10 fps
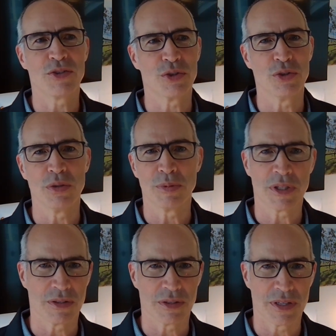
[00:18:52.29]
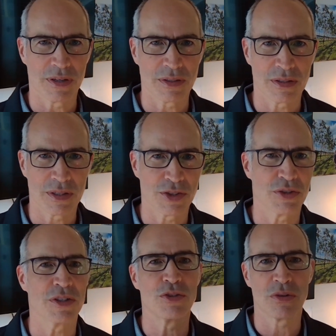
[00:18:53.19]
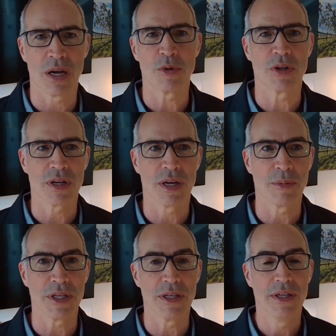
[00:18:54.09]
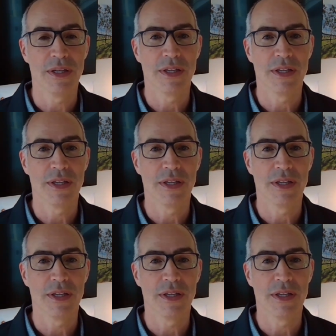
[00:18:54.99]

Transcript: true to a particular character because you're in a drama or a comedy.